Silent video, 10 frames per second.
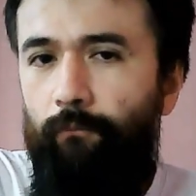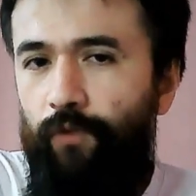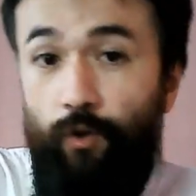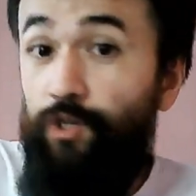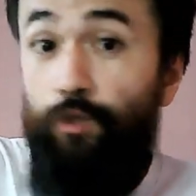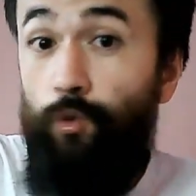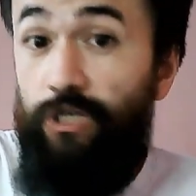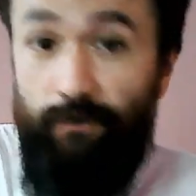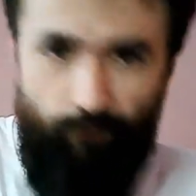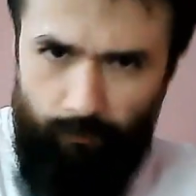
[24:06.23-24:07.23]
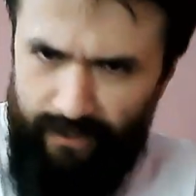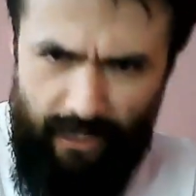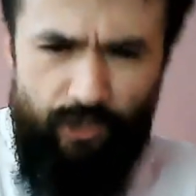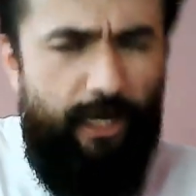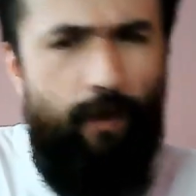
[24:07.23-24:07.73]
there is no shift from
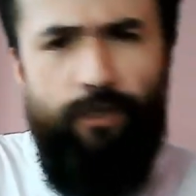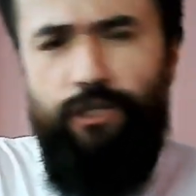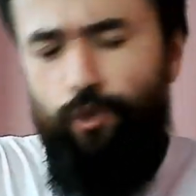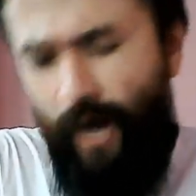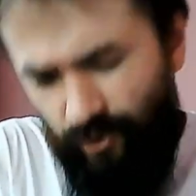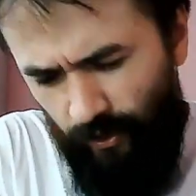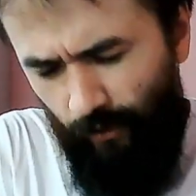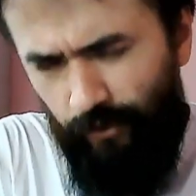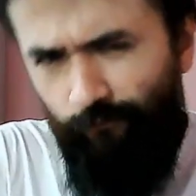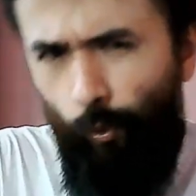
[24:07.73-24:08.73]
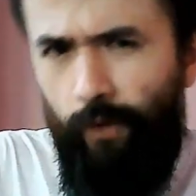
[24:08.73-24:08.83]
potentiality to actuality for